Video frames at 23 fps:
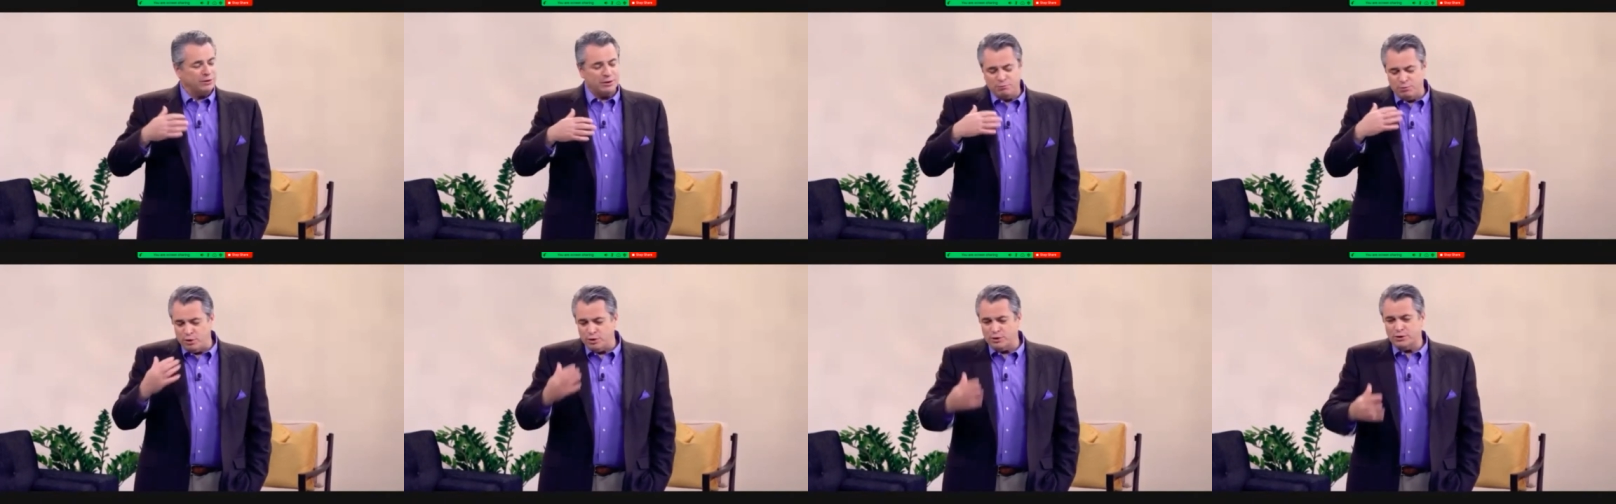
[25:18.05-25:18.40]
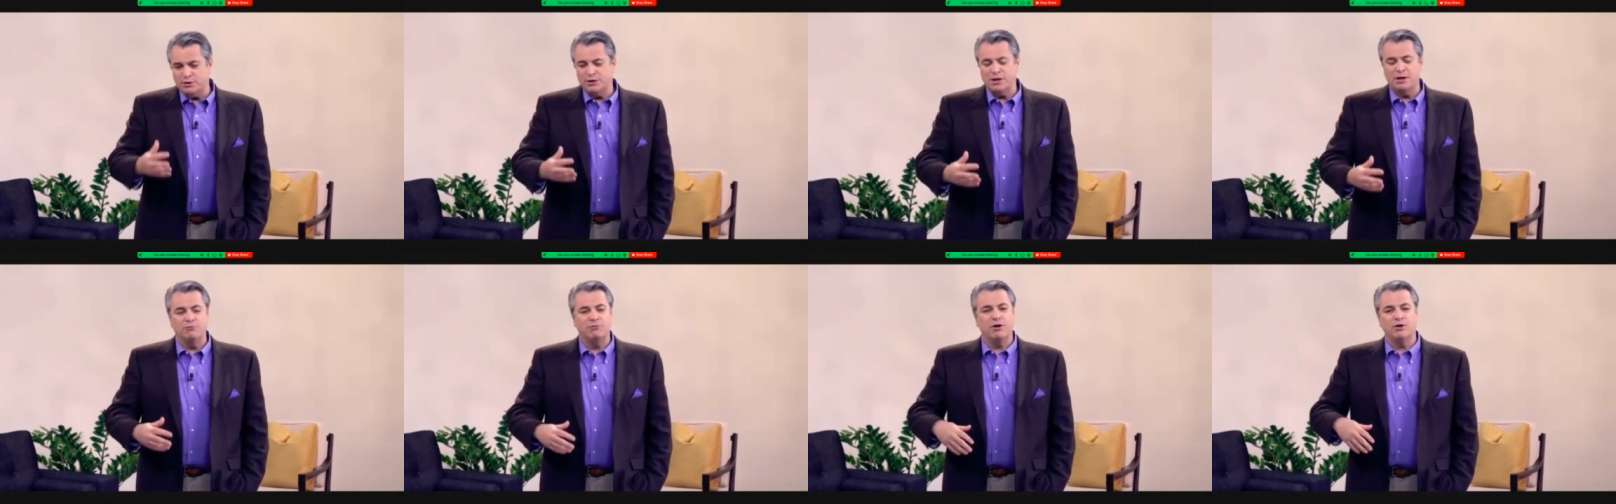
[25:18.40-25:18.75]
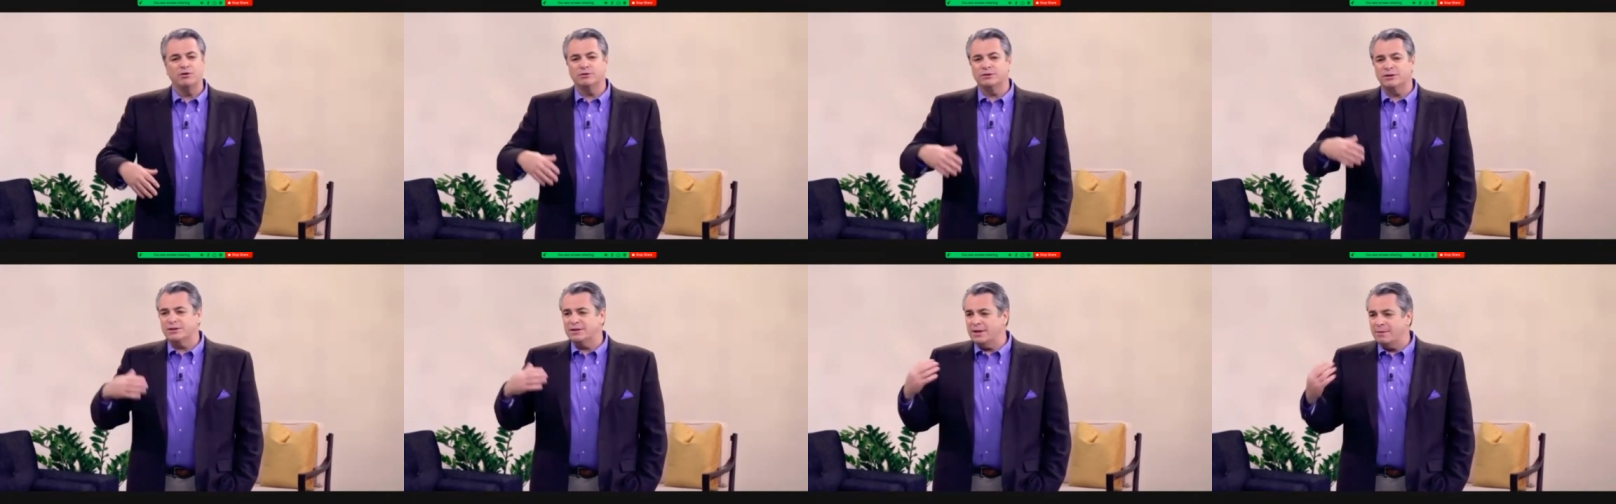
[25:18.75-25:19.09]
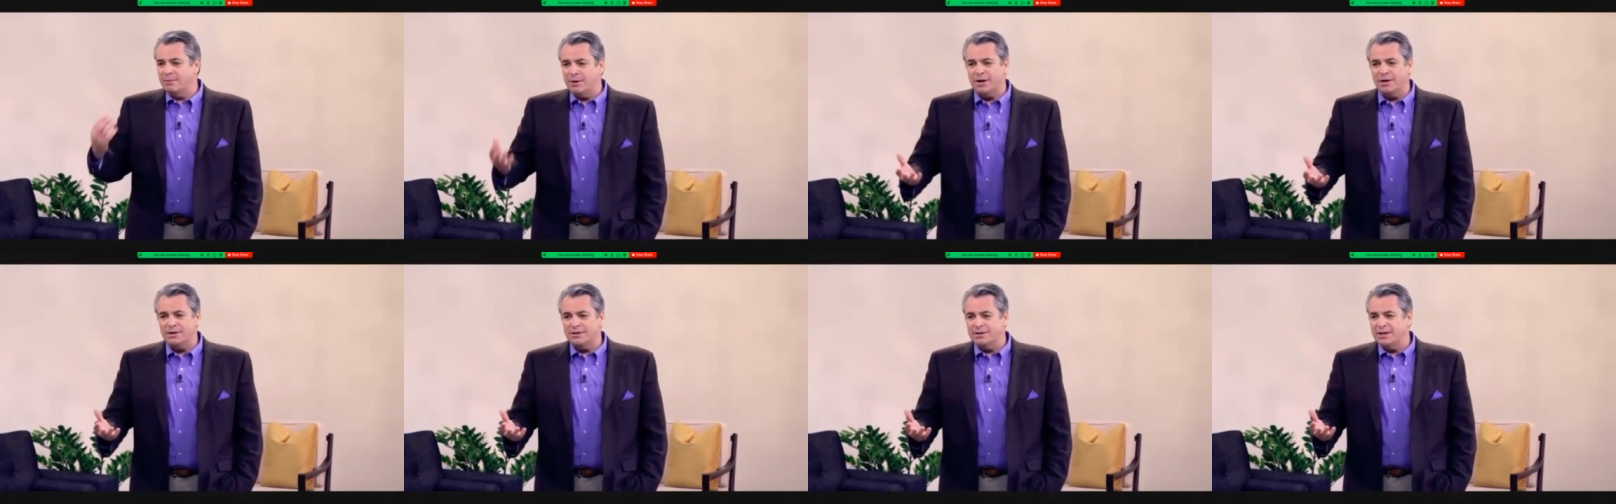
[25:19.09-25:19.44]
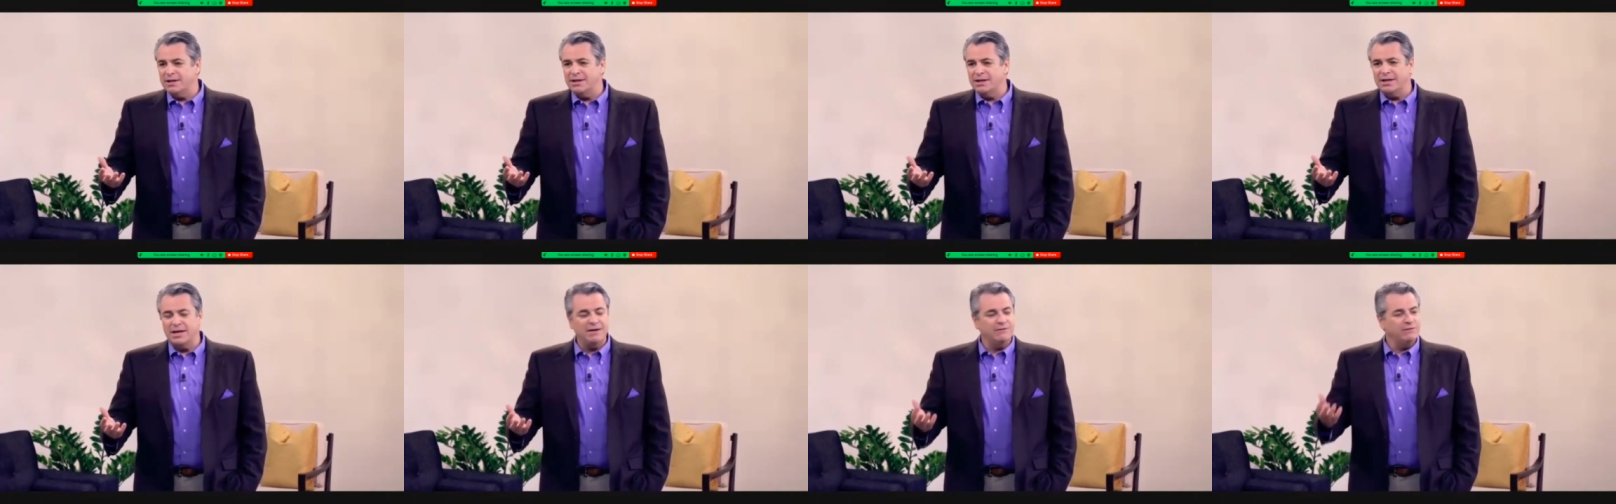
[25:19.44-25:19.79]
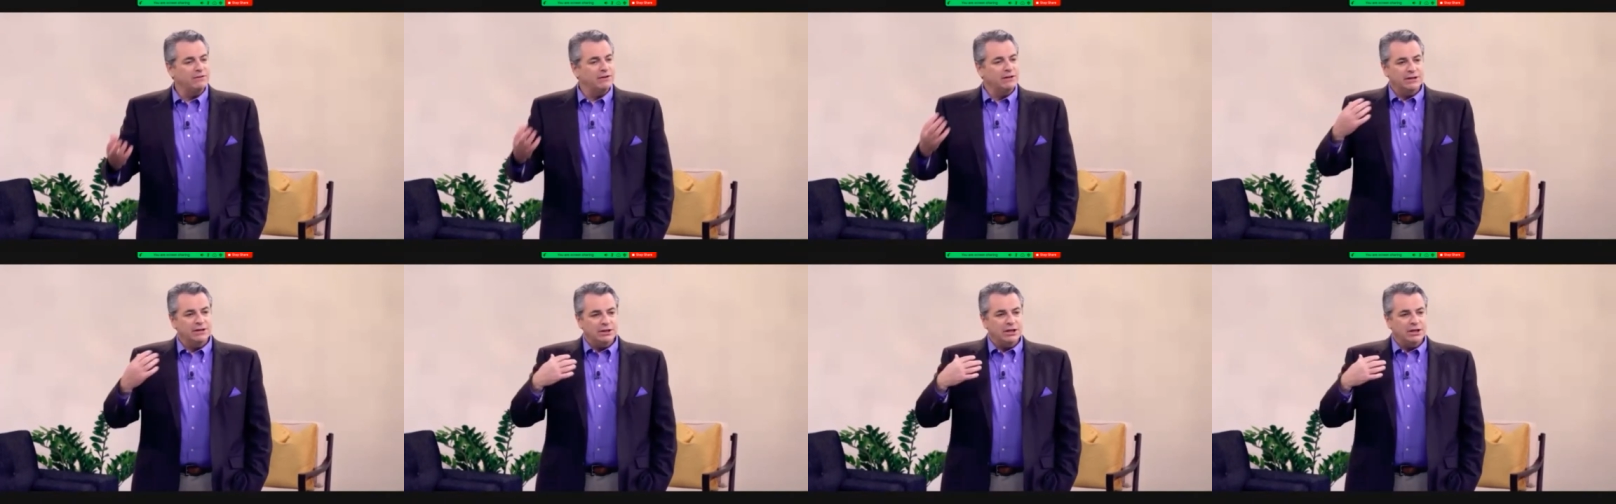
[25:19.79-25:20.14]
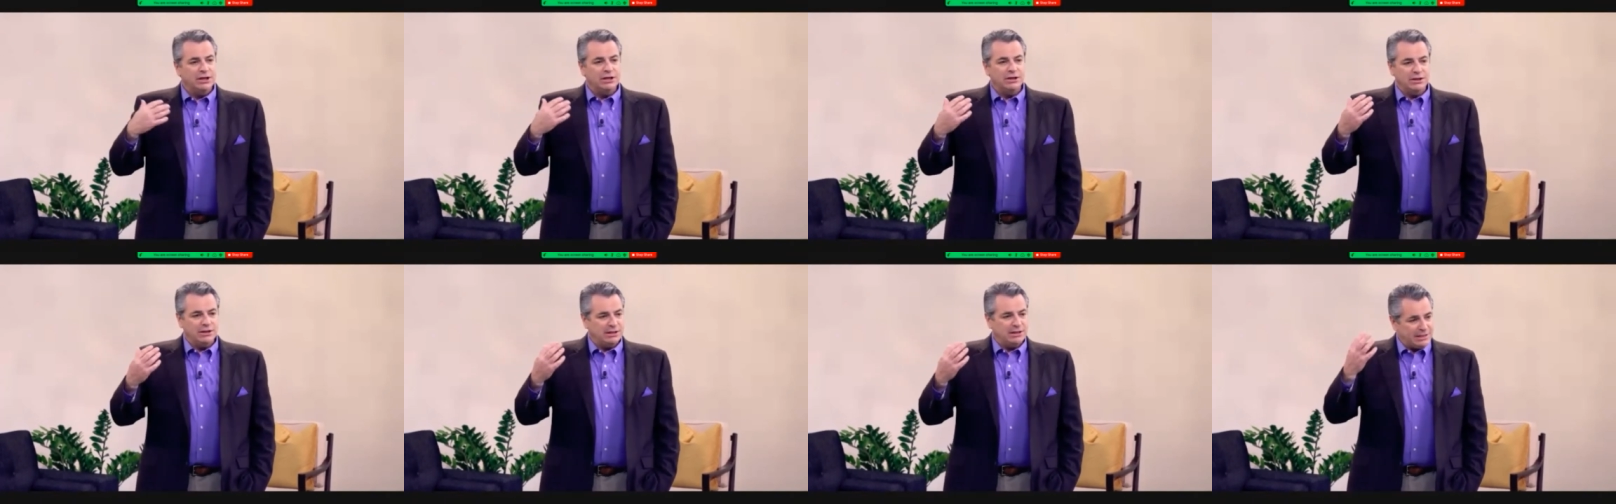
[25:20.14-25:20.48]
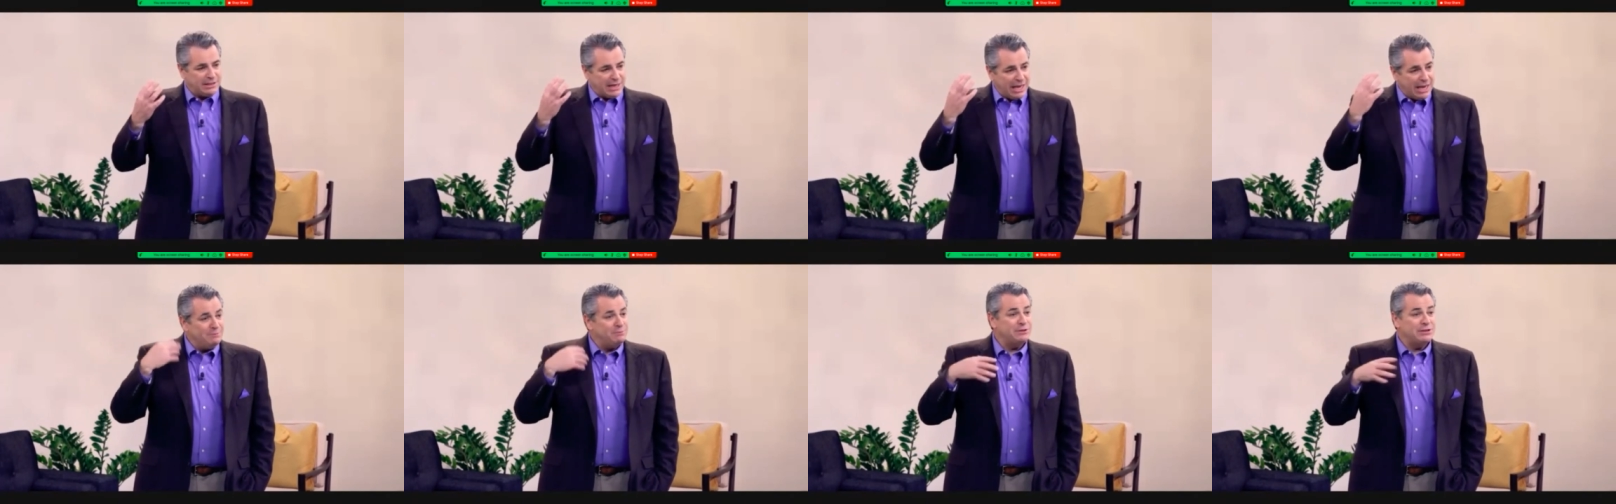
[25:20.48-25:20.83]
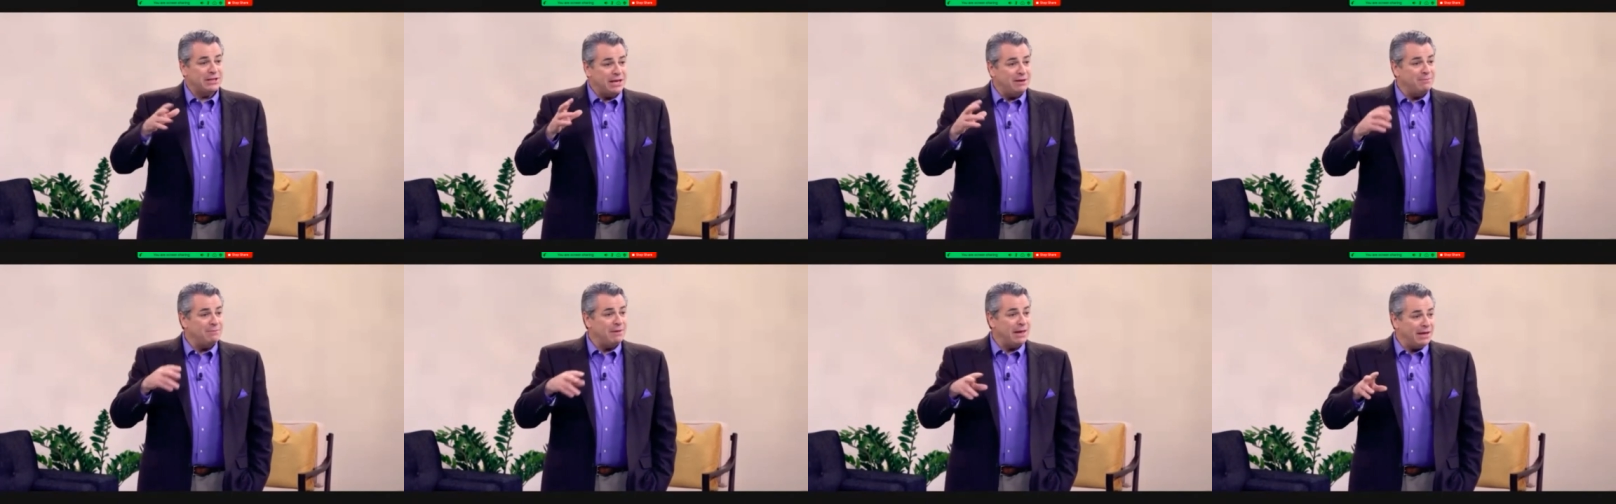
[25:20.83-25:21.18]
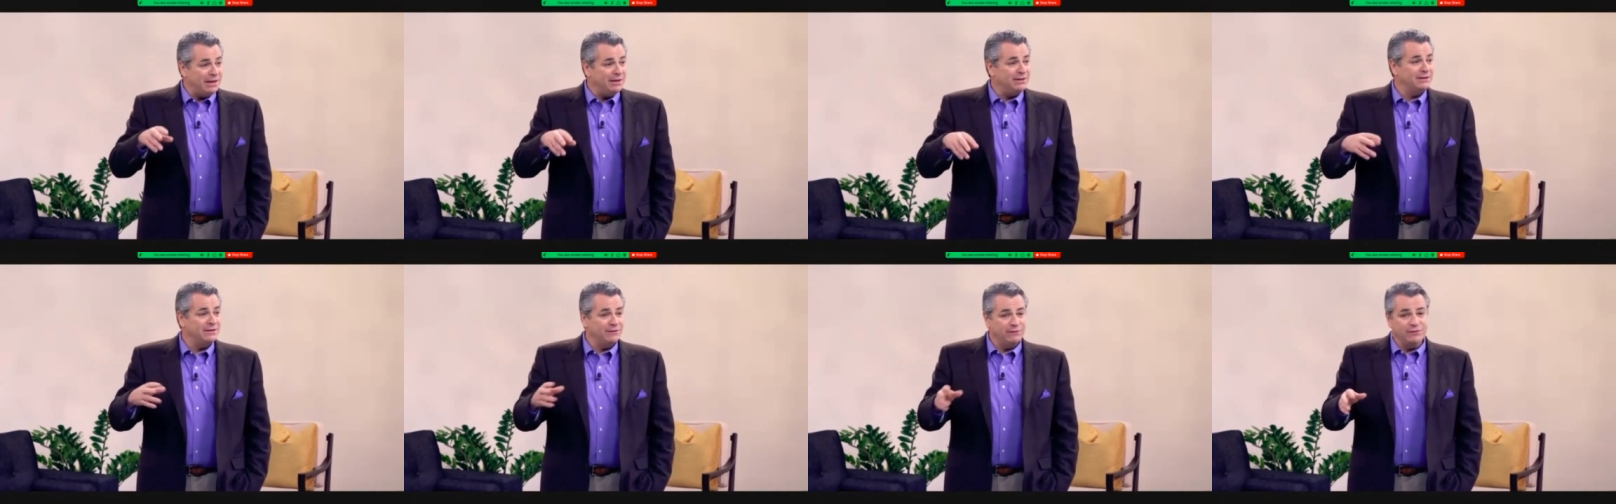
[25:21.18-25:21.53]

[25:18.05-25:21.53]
the books they wrote, the seminars they gave, the tapes they made.